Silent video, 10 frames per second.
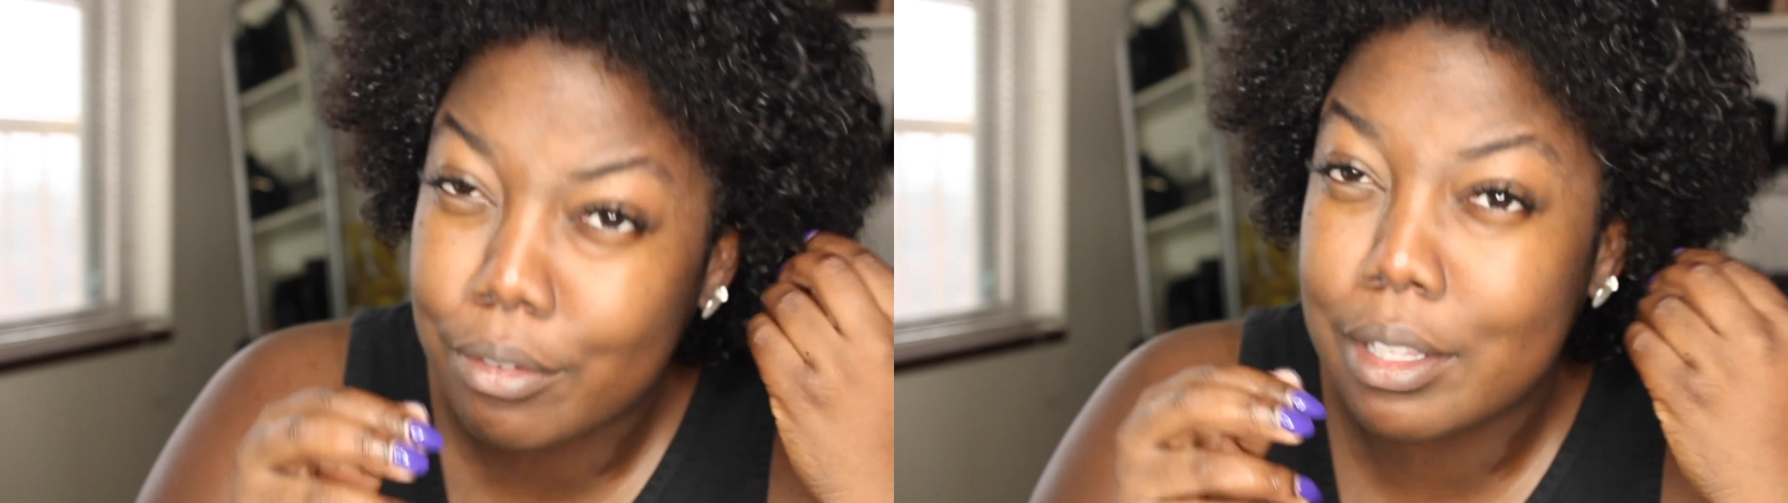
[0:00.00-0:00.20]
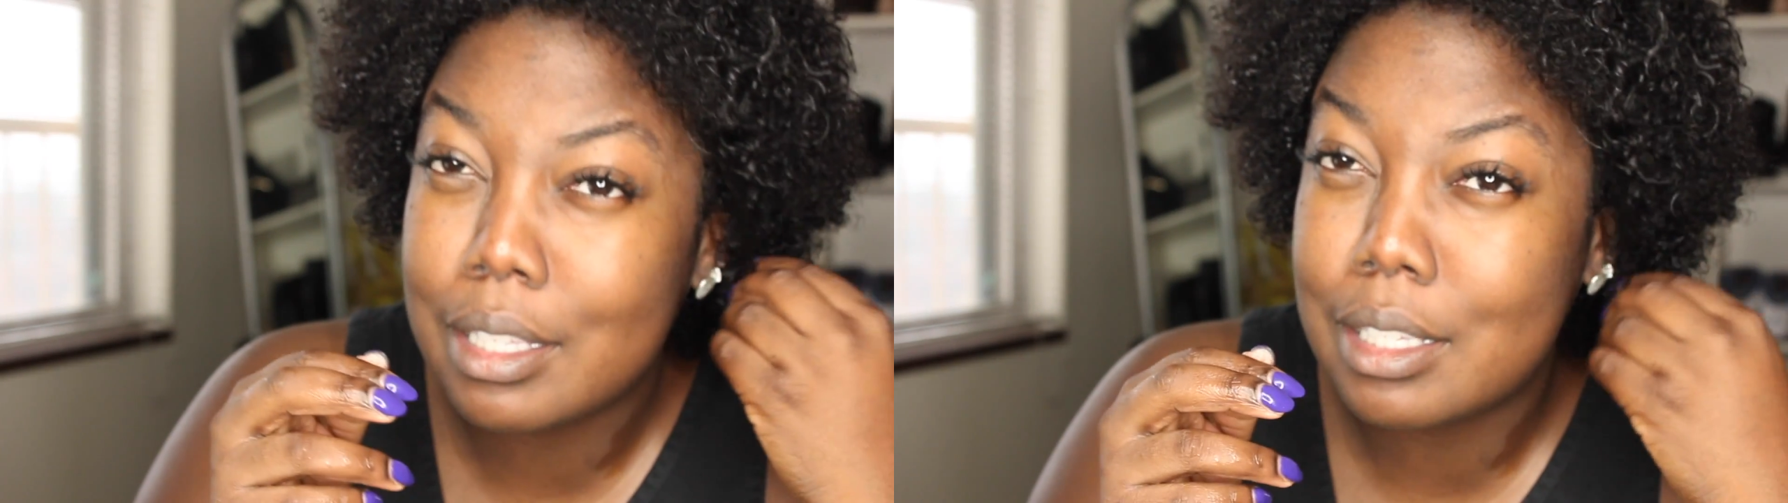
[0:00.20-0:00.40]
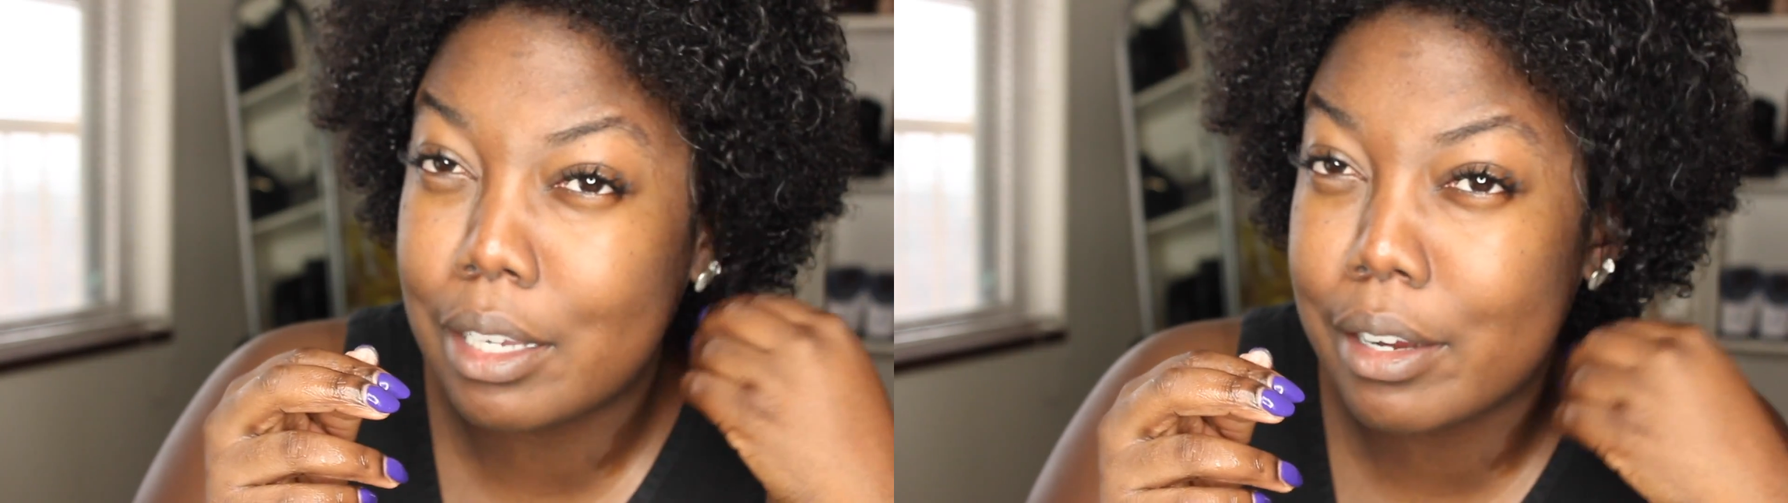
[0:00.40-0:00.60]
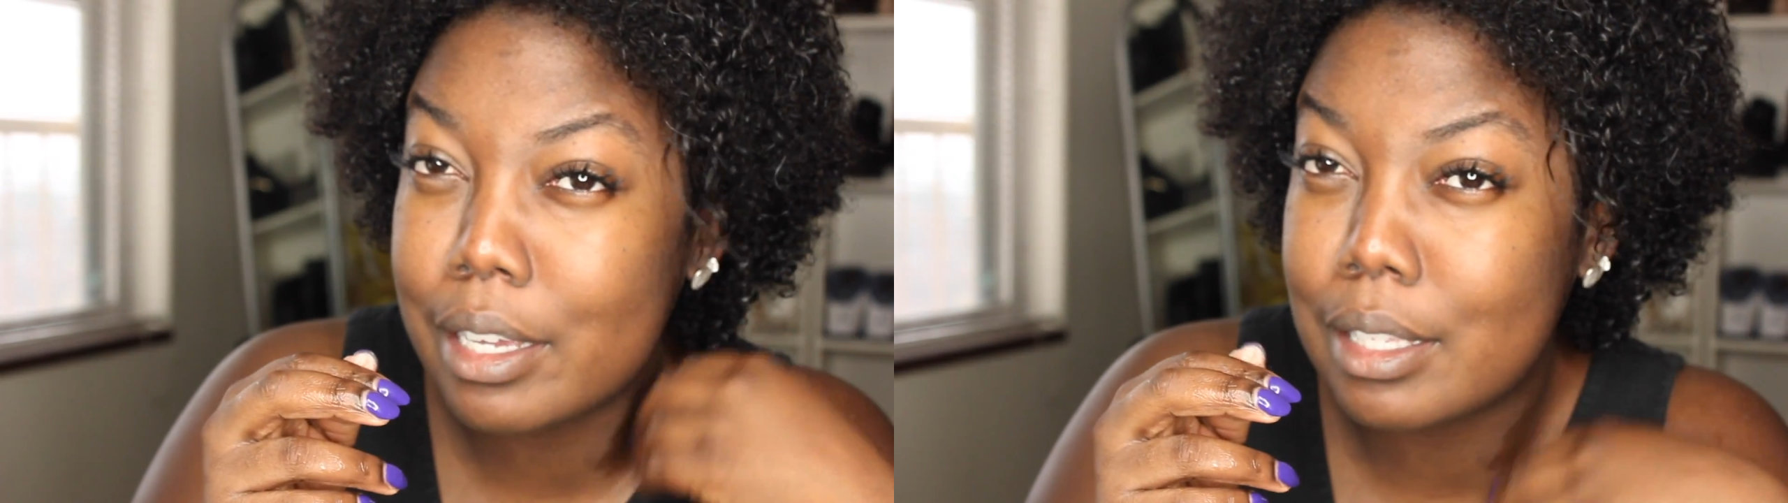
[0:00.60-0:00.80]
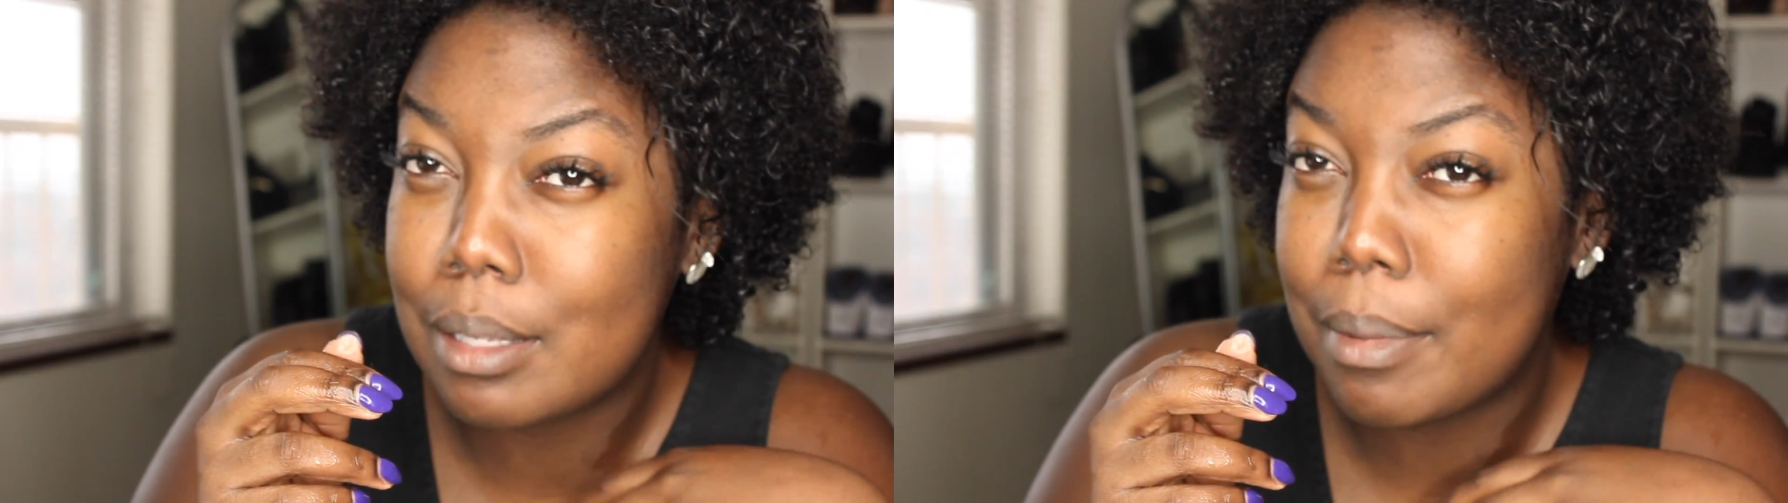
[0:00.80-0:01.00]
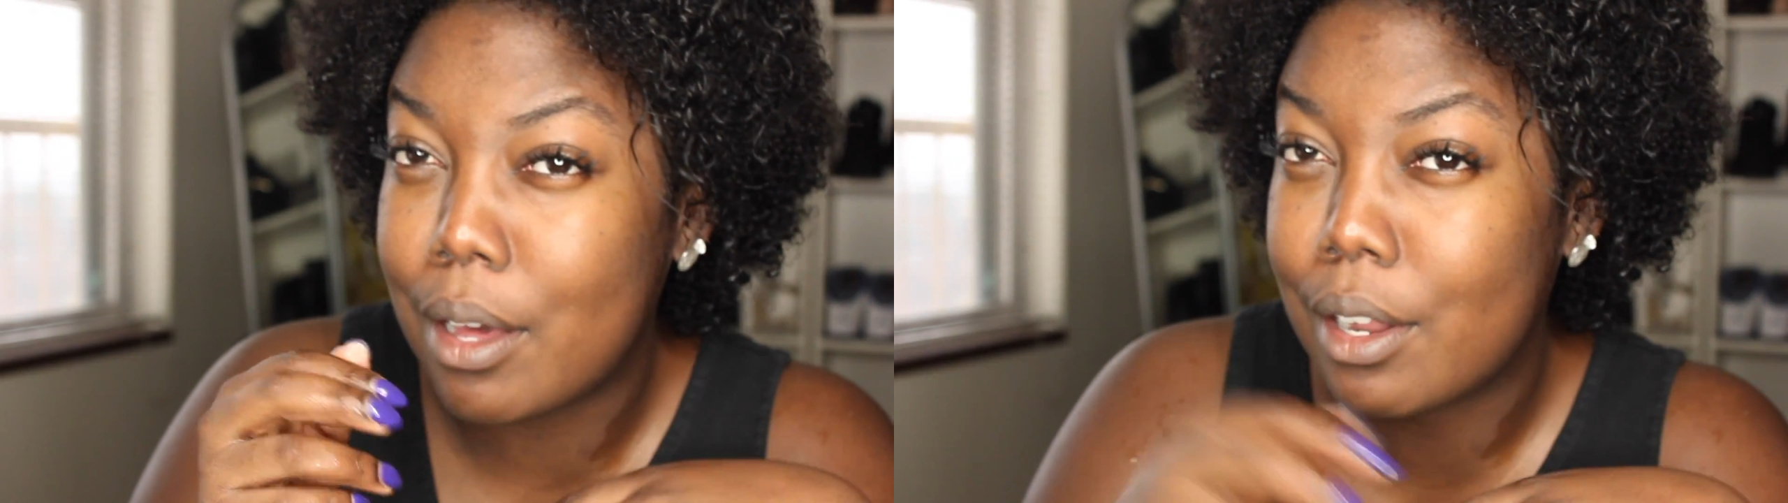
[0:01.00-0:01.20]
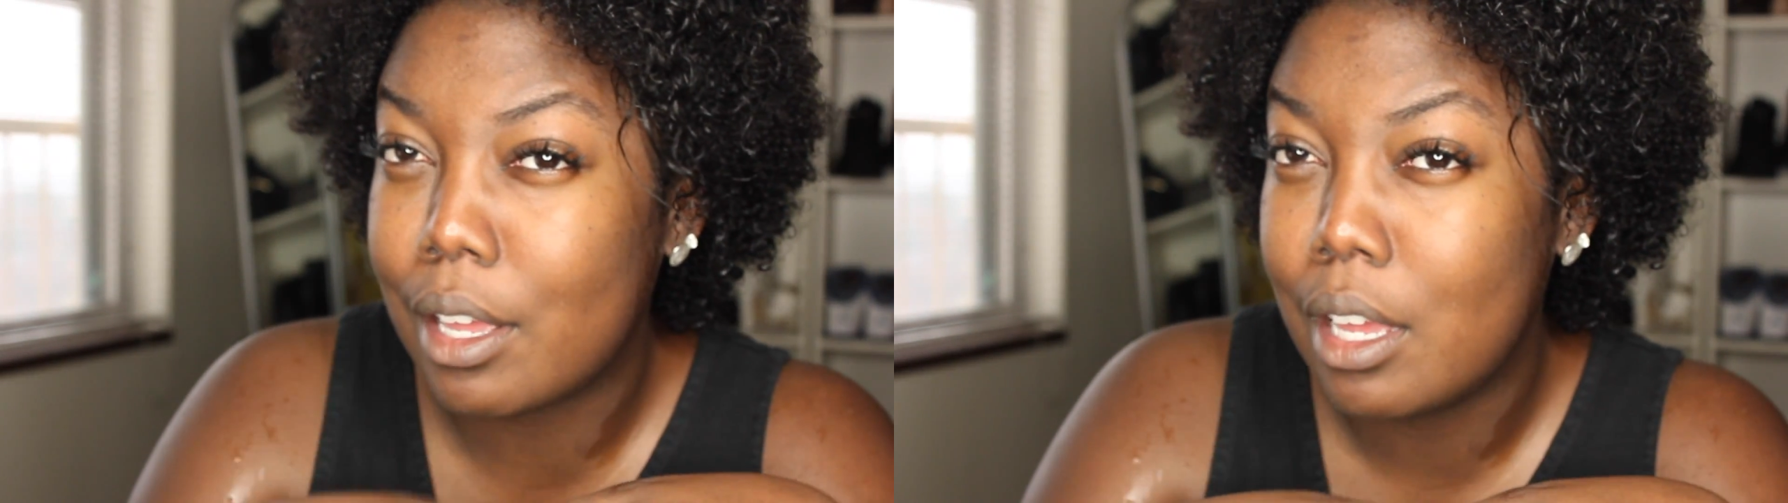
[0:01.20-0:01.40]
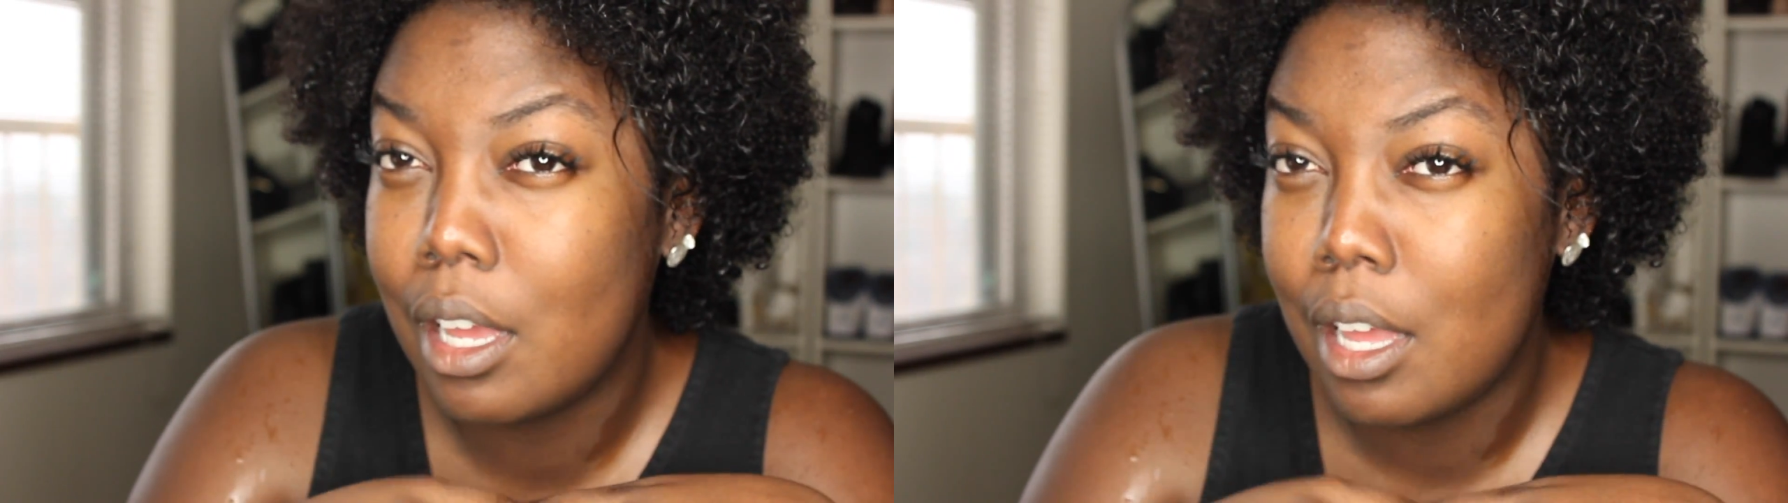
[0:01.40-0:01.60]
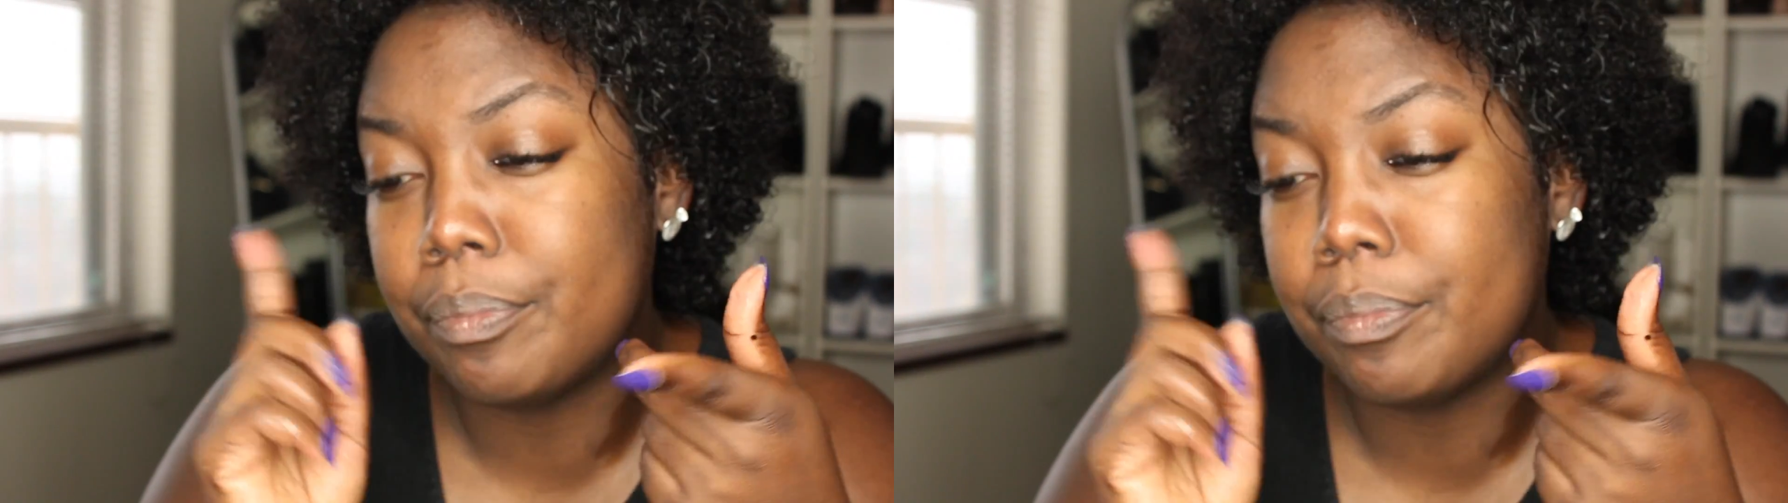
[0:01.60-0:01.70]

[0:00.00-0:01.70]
really serious about it.